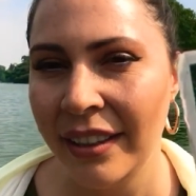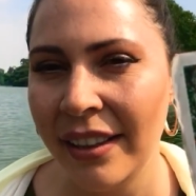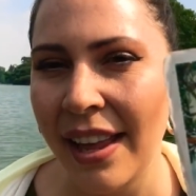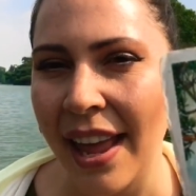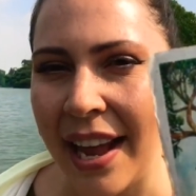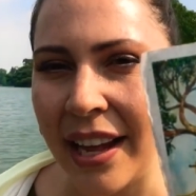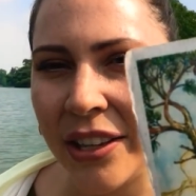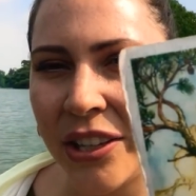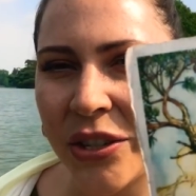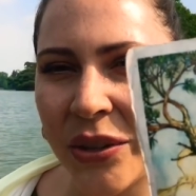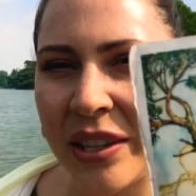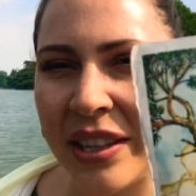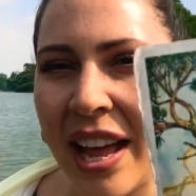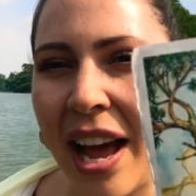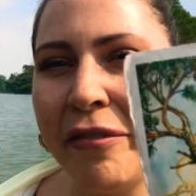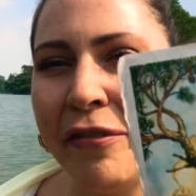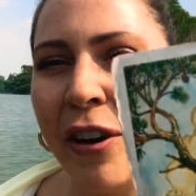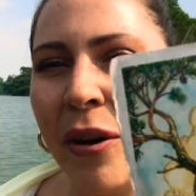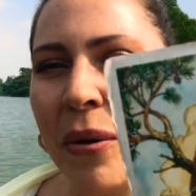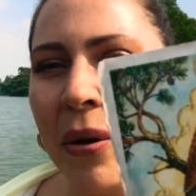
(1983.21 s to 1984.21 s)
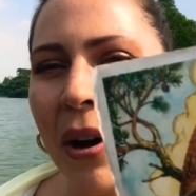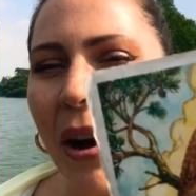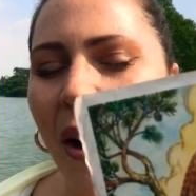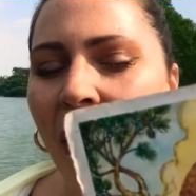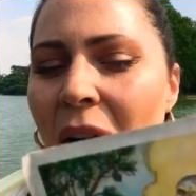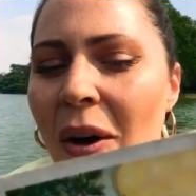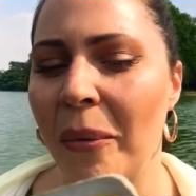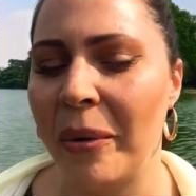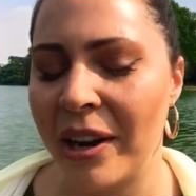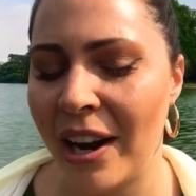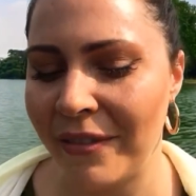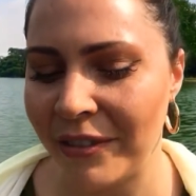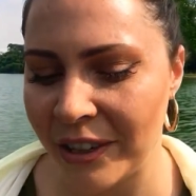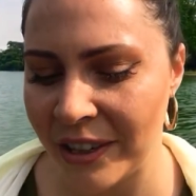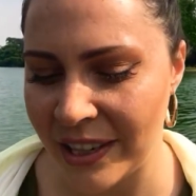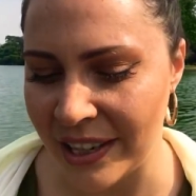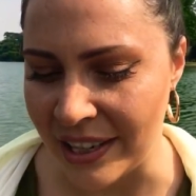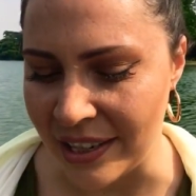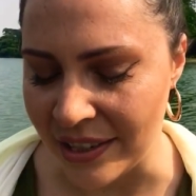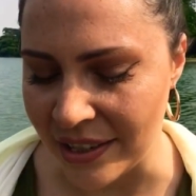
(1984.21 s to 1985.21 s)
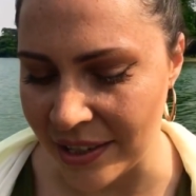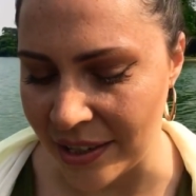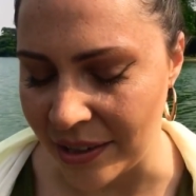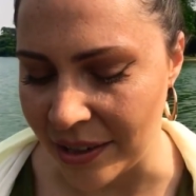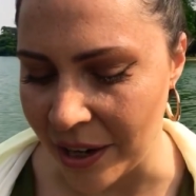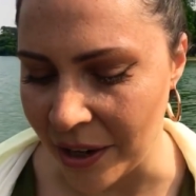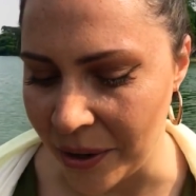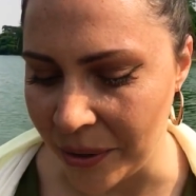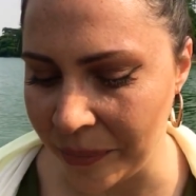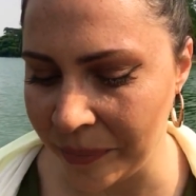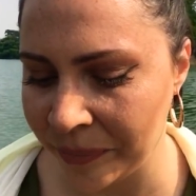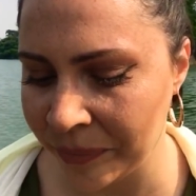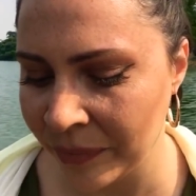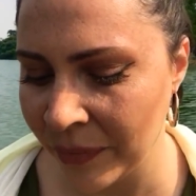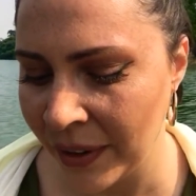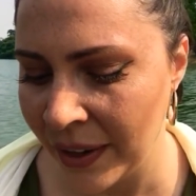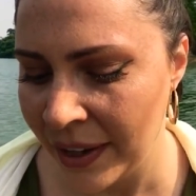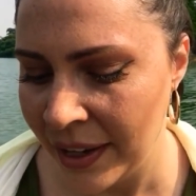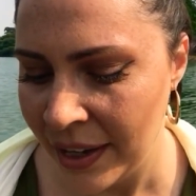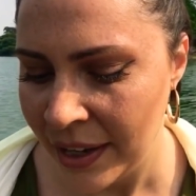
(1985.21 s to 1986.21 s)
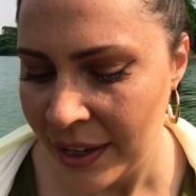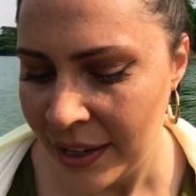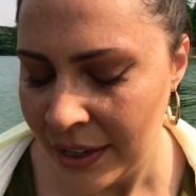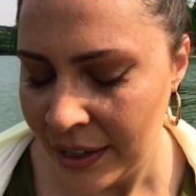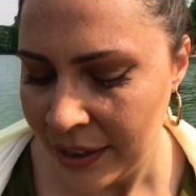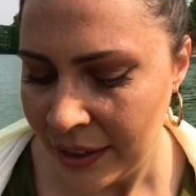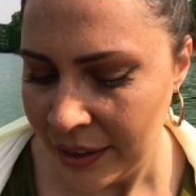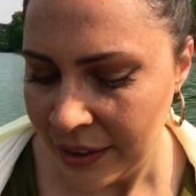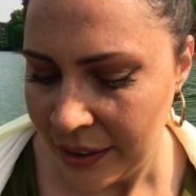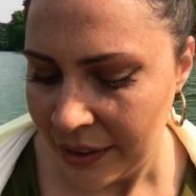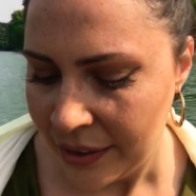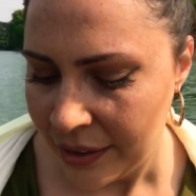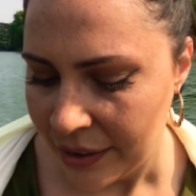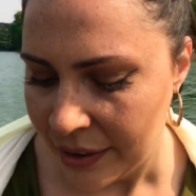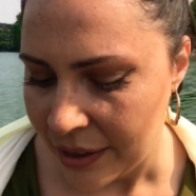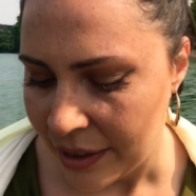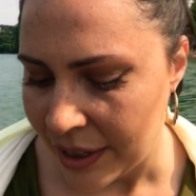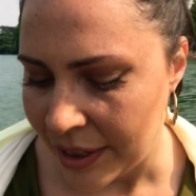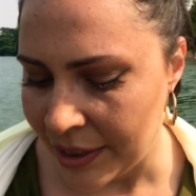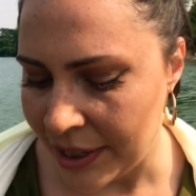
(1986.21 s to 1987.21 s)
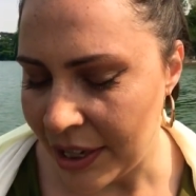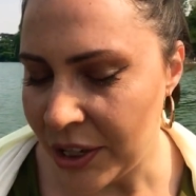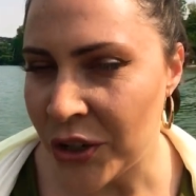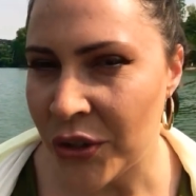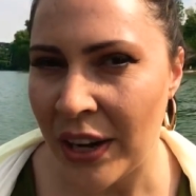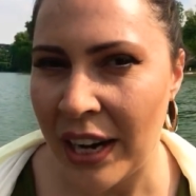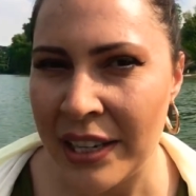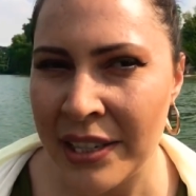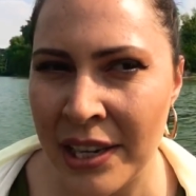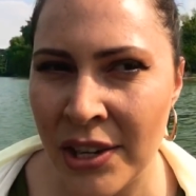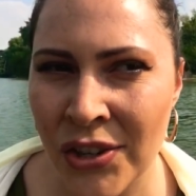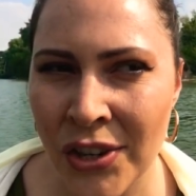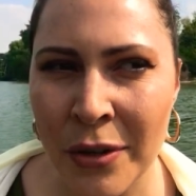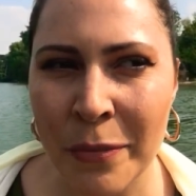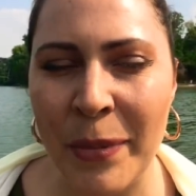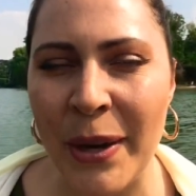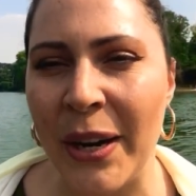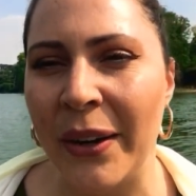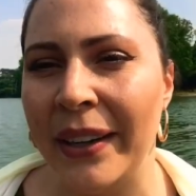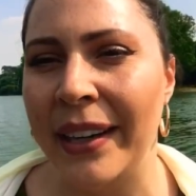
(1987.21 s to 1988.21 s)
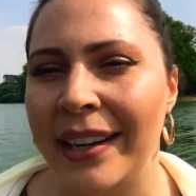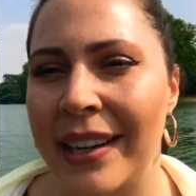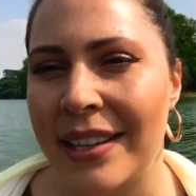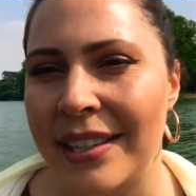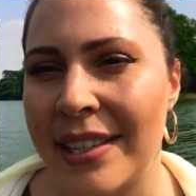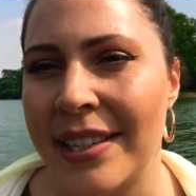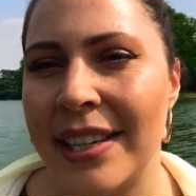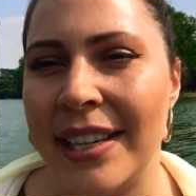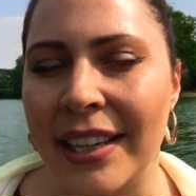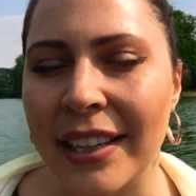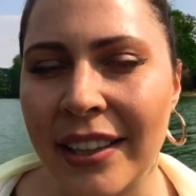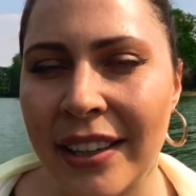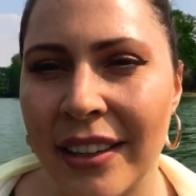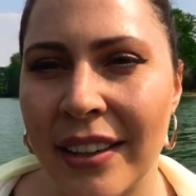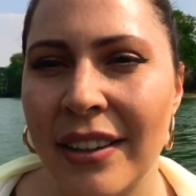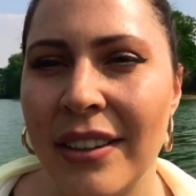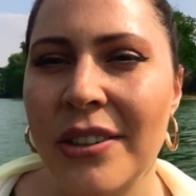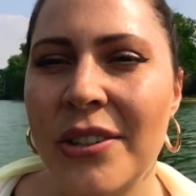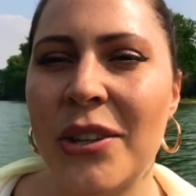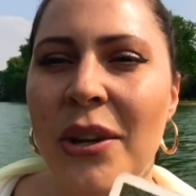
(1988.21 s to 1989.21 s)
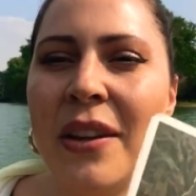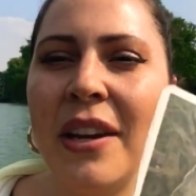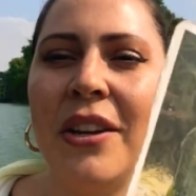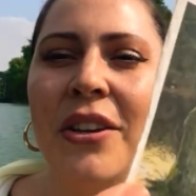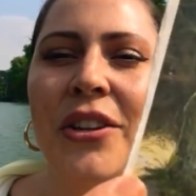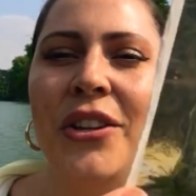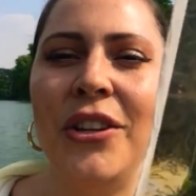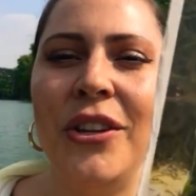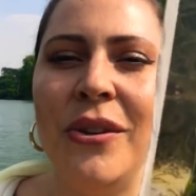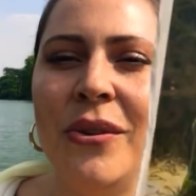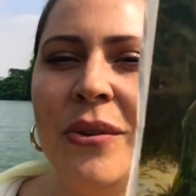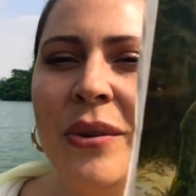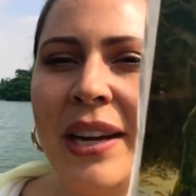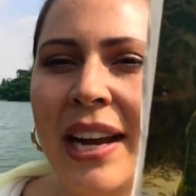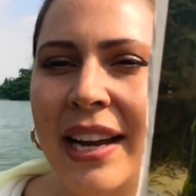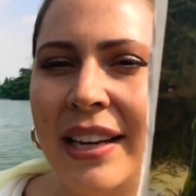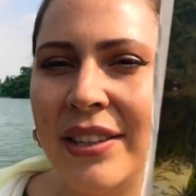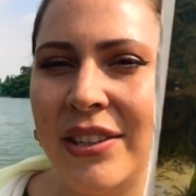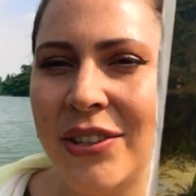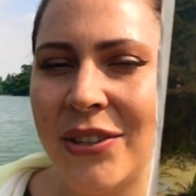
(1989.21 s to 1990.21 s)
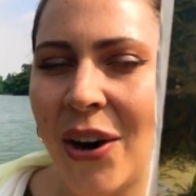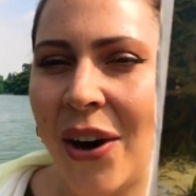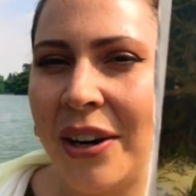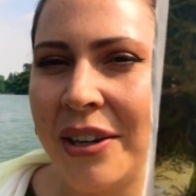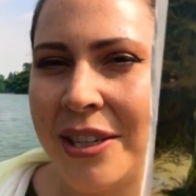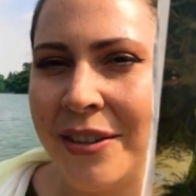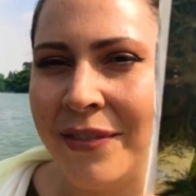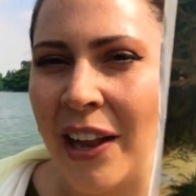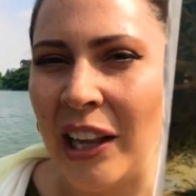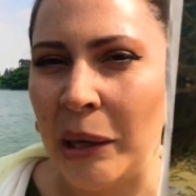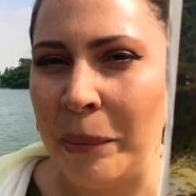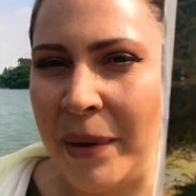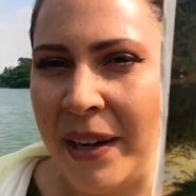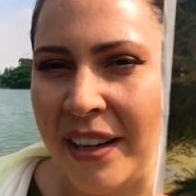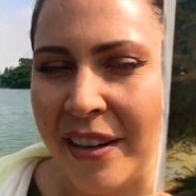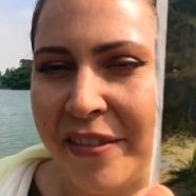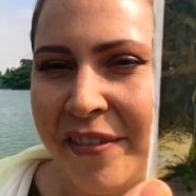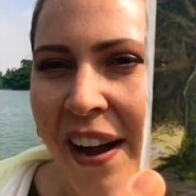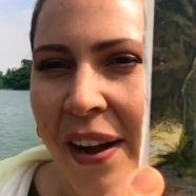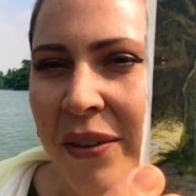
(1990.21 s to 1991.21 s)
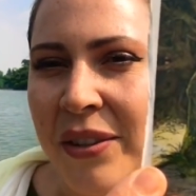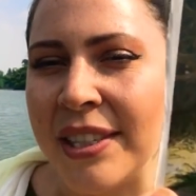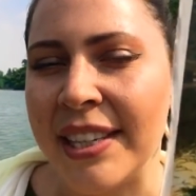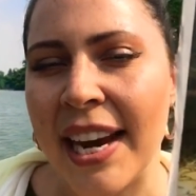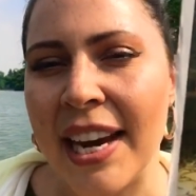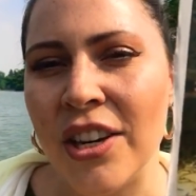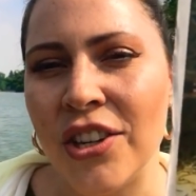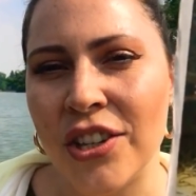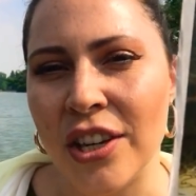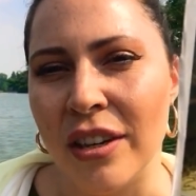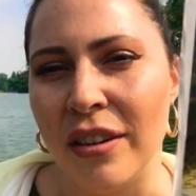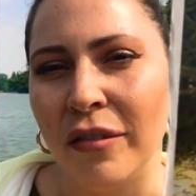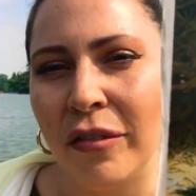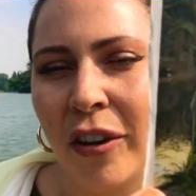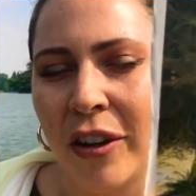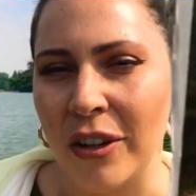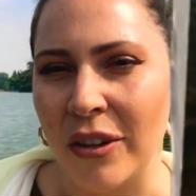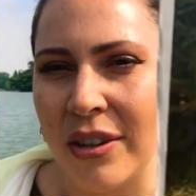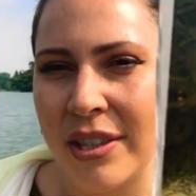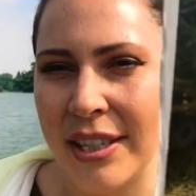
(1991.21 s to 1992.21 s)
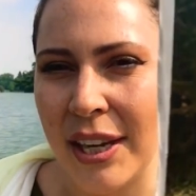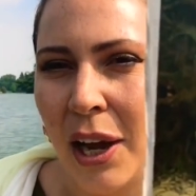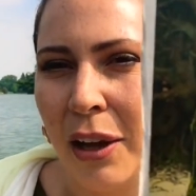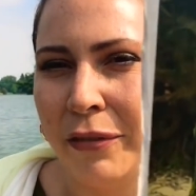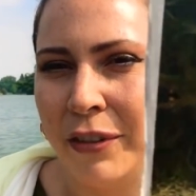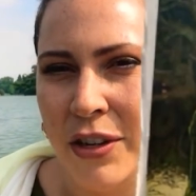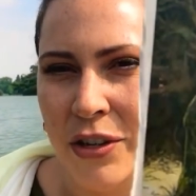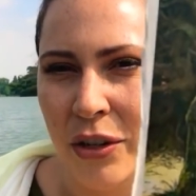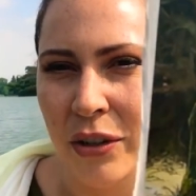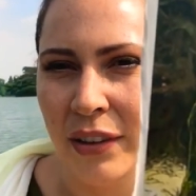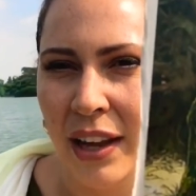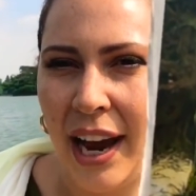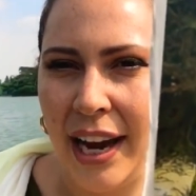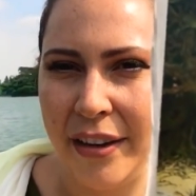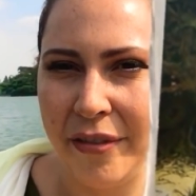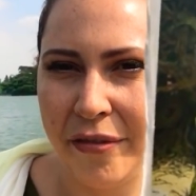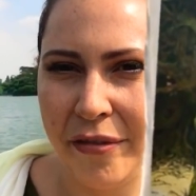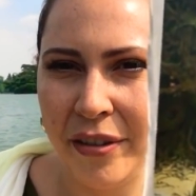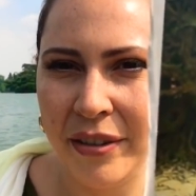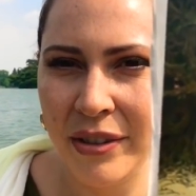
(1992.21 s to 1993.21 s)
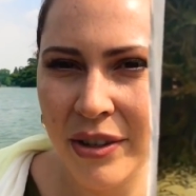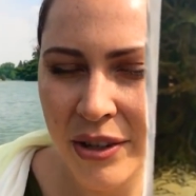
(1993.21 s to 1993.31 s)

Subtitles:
answering that phone call, whatever it is, you know. This transition period is here so that you can start developing a foundation for yourself and your life.